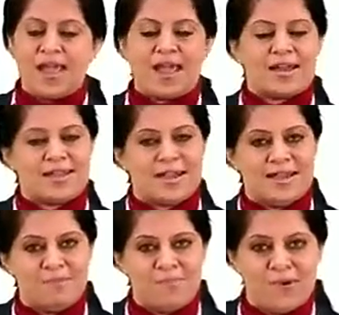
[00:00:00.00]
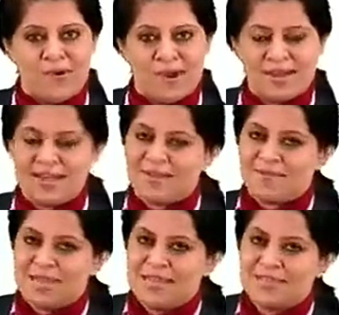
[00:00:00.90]
and they are diploid. That
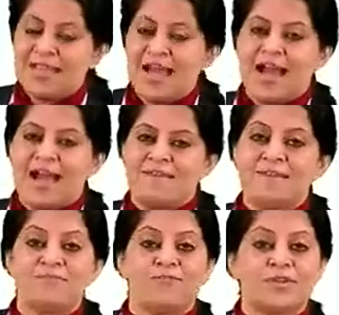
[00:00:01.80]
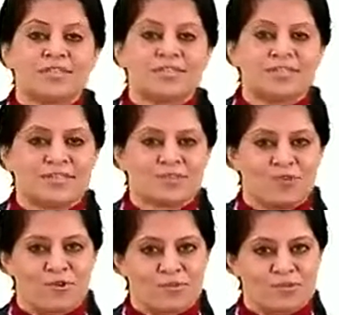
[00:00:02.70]
means having 46
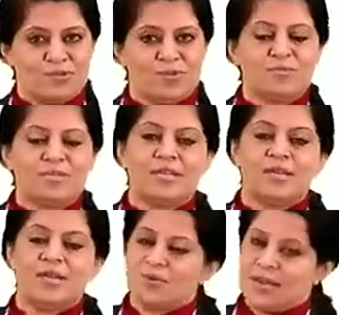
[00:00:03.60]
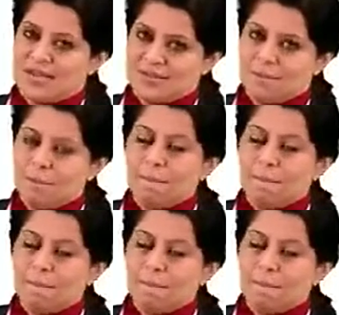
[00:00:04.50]
chromosomes in the nucleus.